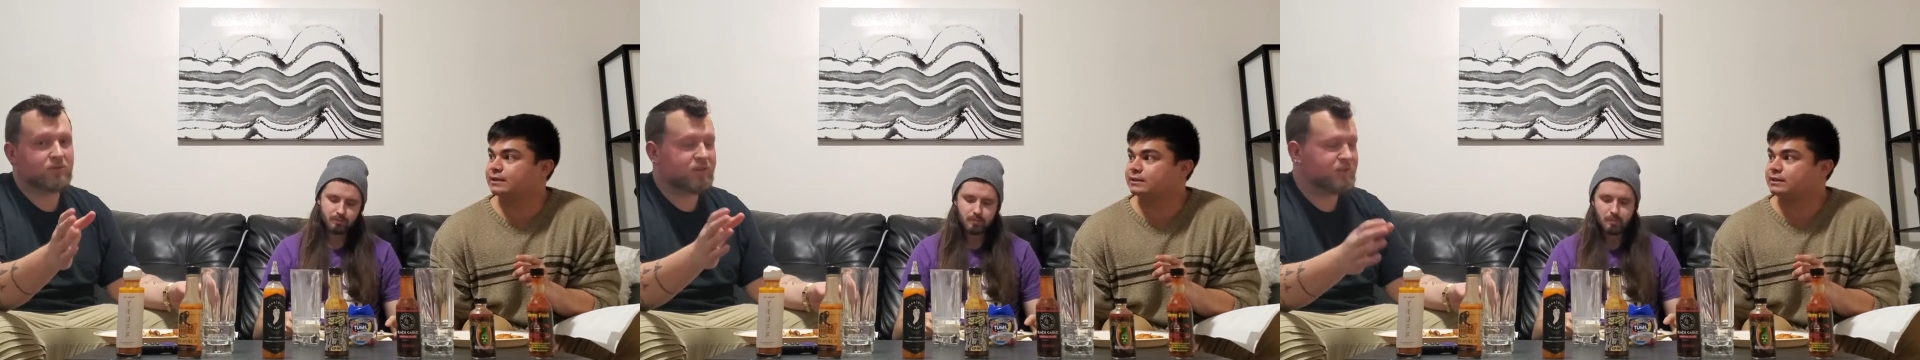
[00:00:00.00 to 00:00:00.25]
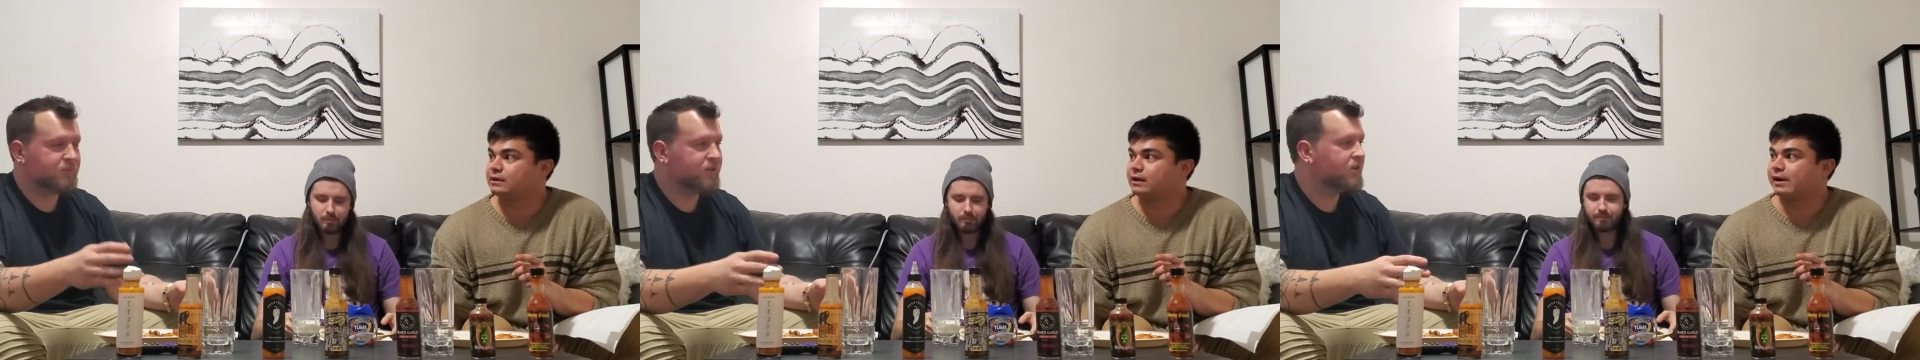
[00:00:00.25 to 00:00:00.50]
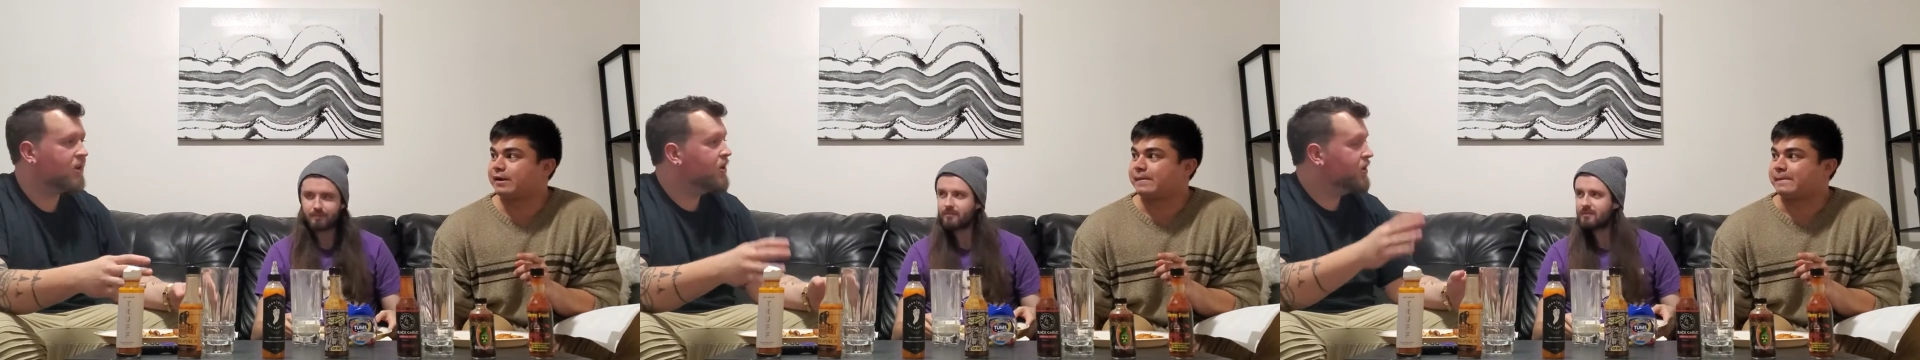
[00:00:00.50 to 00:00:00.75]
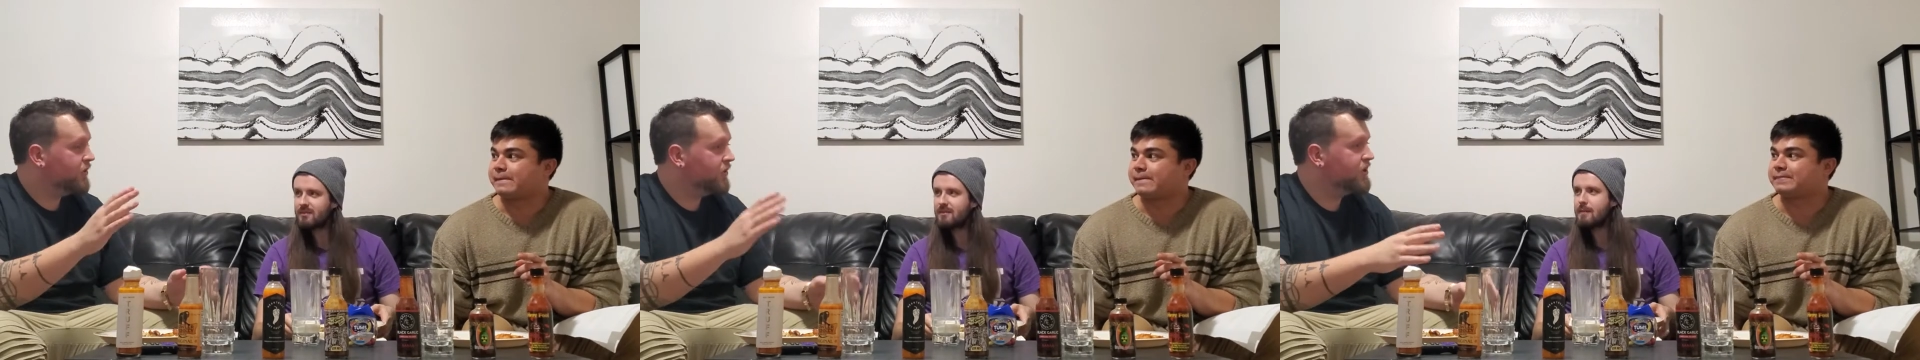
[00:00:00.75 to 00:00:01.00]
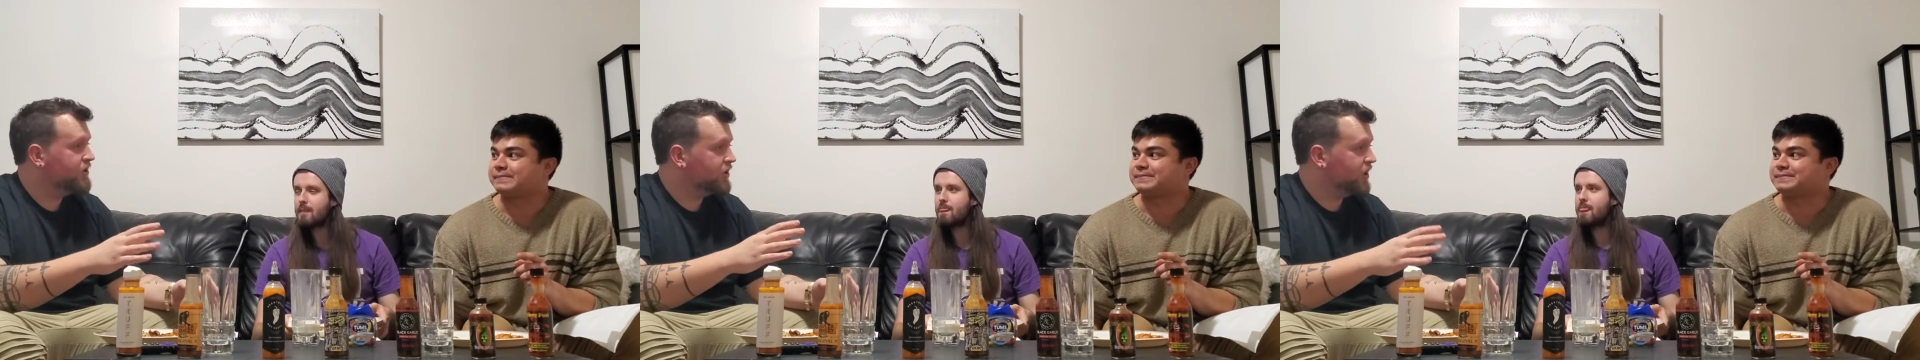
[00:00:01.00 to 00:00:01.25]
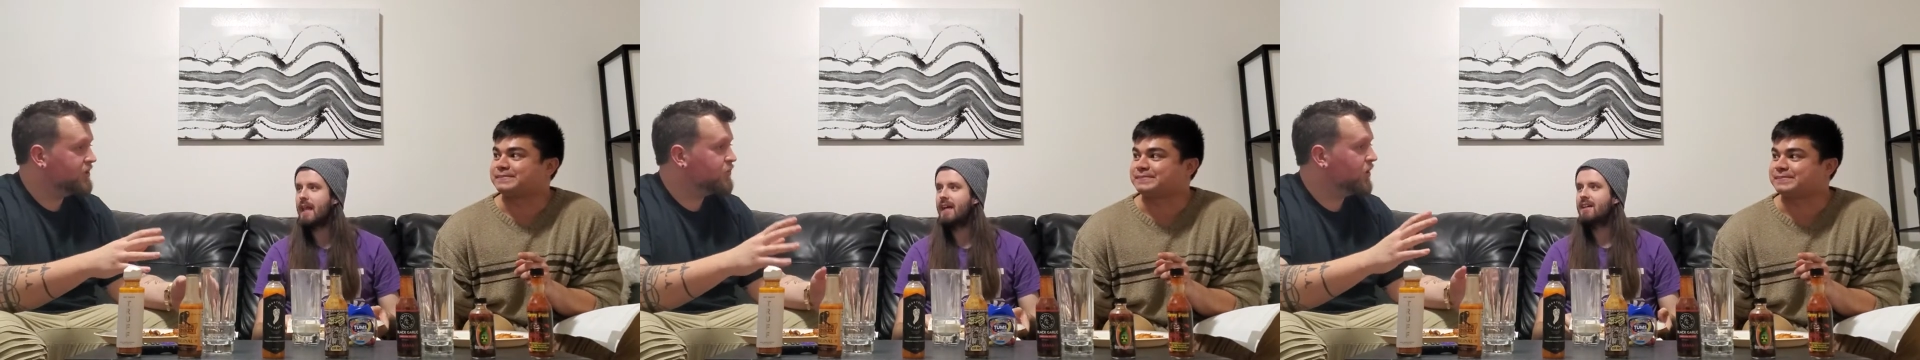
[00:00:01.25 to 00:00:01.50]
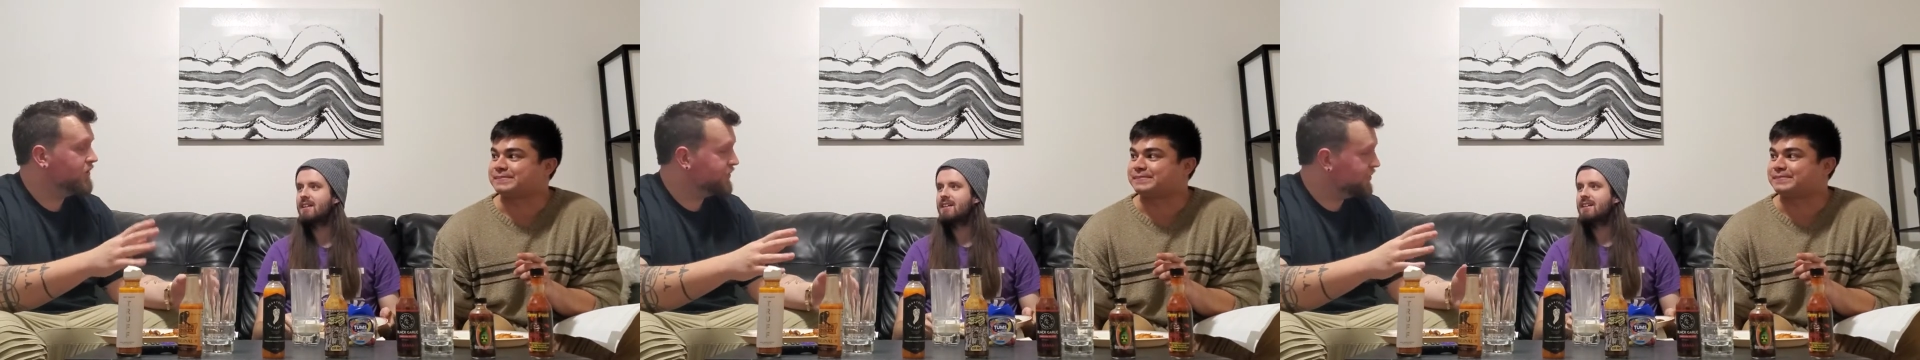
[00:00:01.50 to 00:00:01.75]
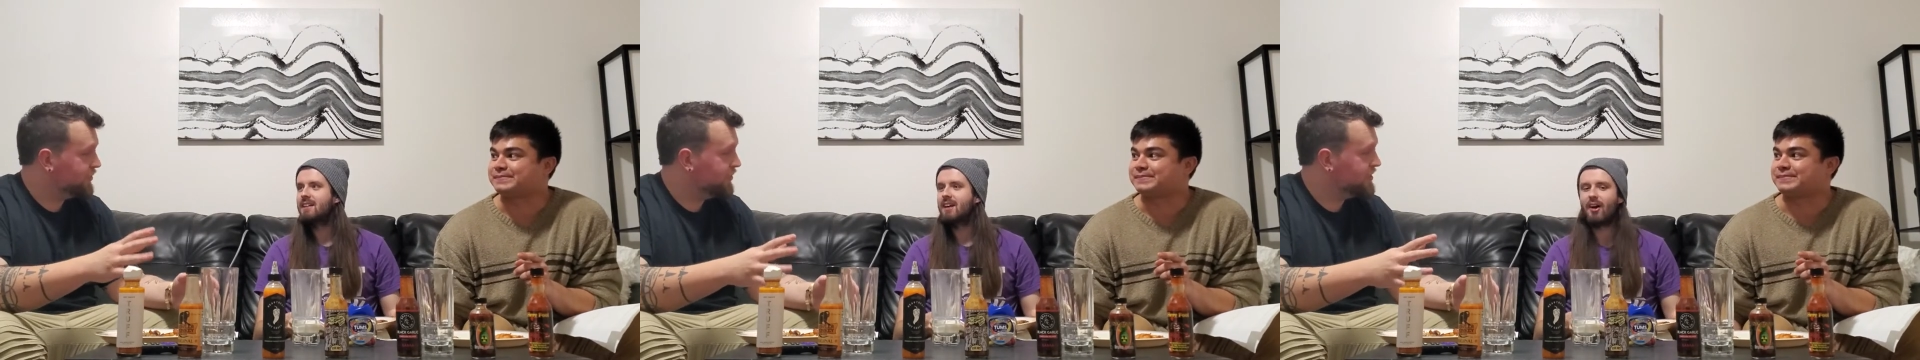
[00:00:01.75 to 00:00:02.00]
Speaker 1: Christmas, what did you guys want for
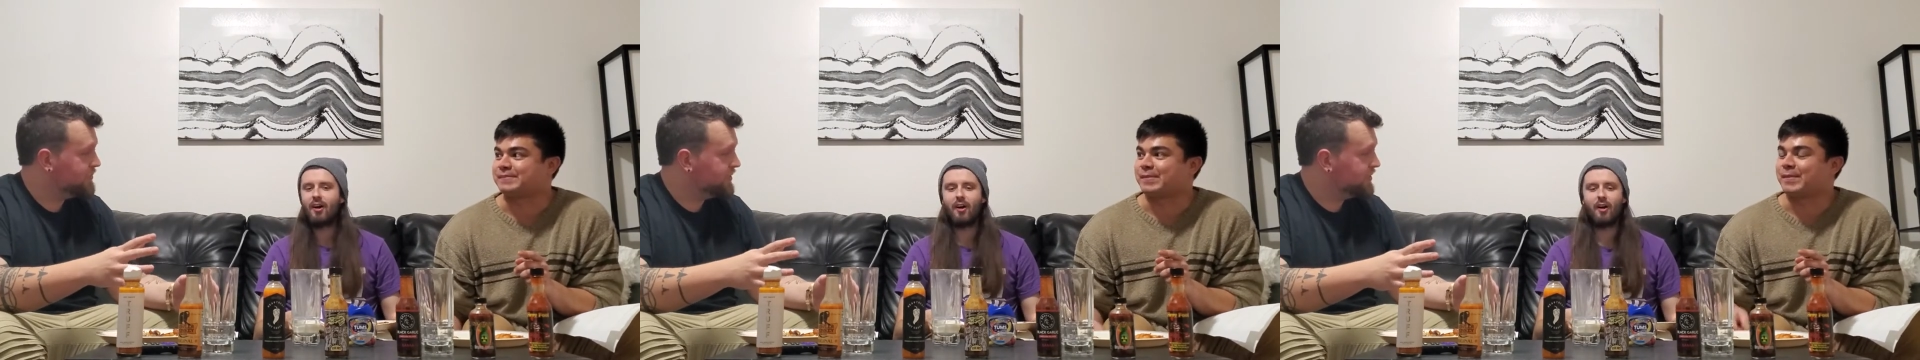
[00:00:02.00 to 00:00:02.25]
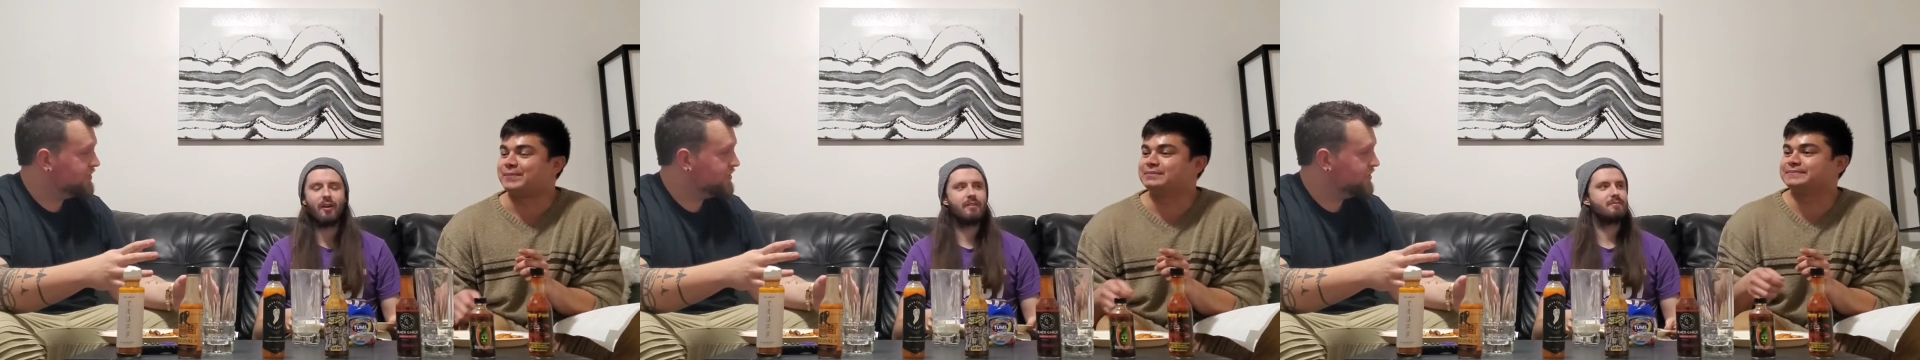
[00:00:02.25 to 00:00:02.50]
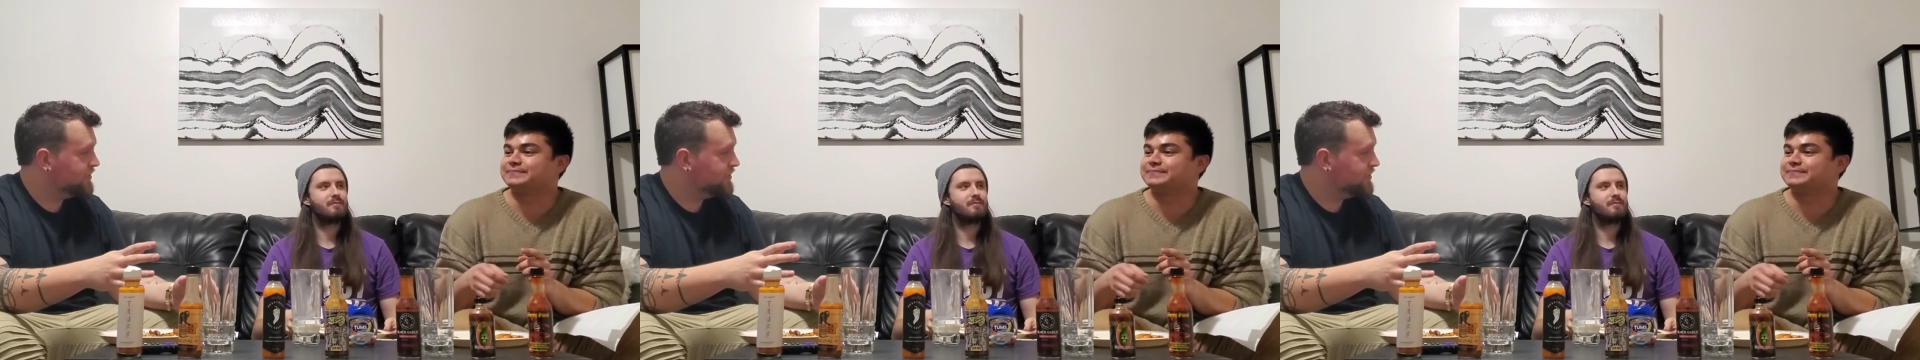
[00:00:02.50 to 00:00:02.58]
Christmas?